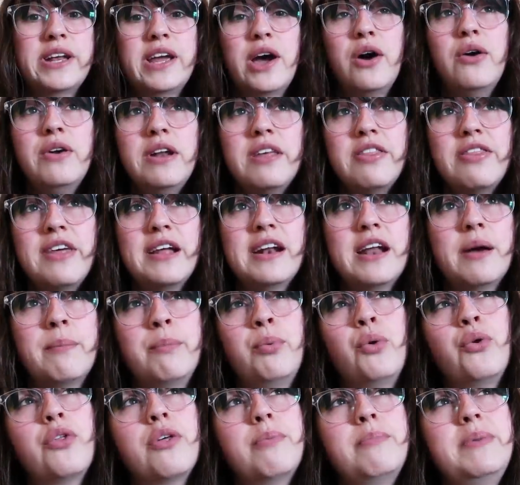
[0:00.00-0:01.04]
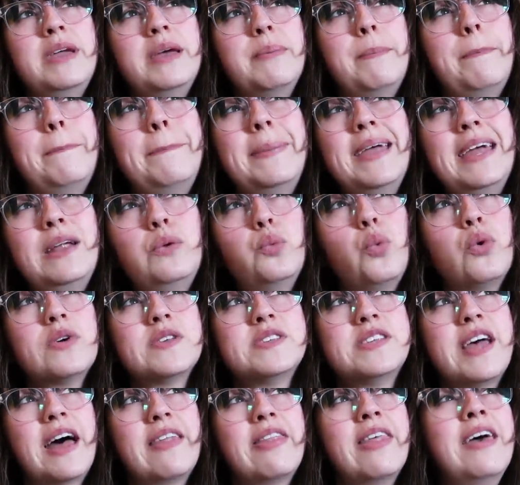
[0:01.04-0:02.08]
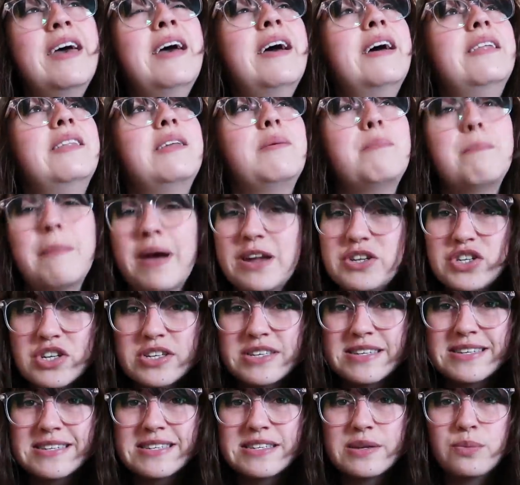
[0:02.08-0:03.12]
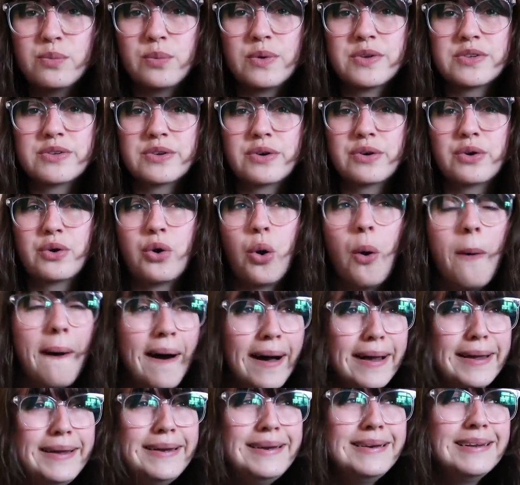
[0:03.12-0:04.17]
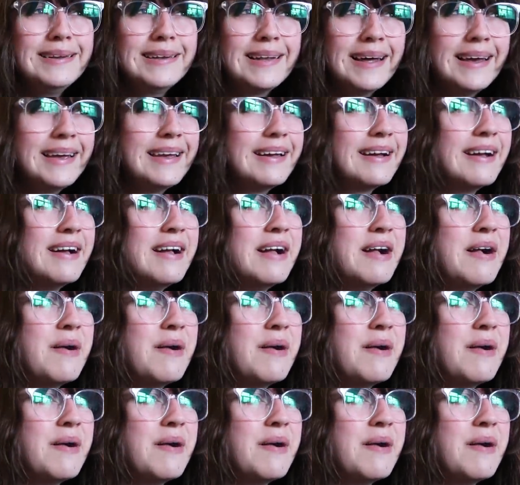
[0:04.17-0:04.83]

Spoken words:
The only thing that bothered me a bit was that the magic system was quite like